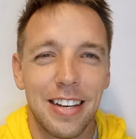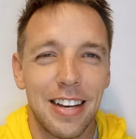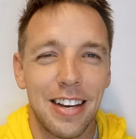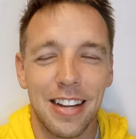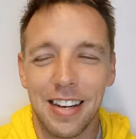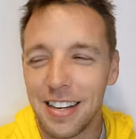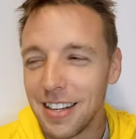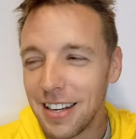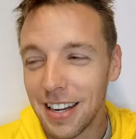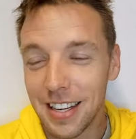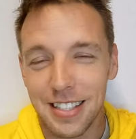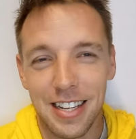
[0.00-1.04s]
And
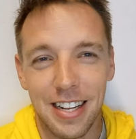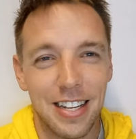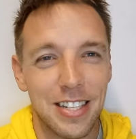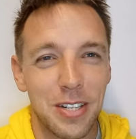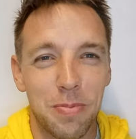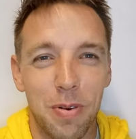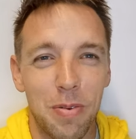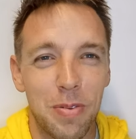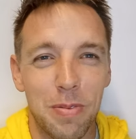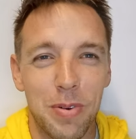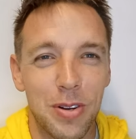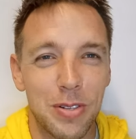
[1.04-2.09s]
like I said, this is probably the
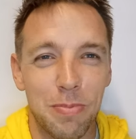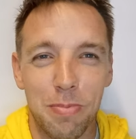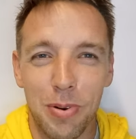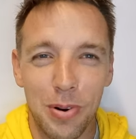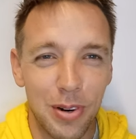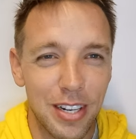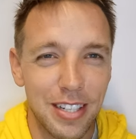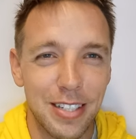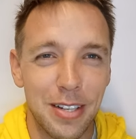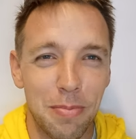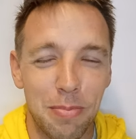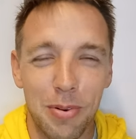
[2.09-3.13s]
most
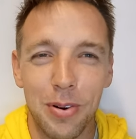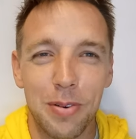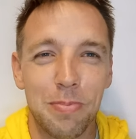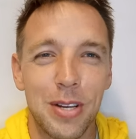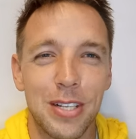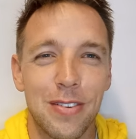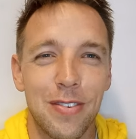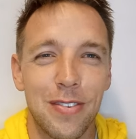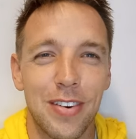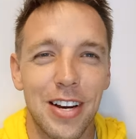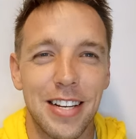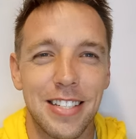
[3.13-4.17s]
important piece of
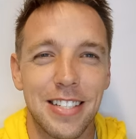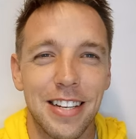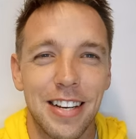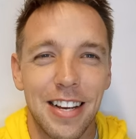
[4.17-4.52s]
advice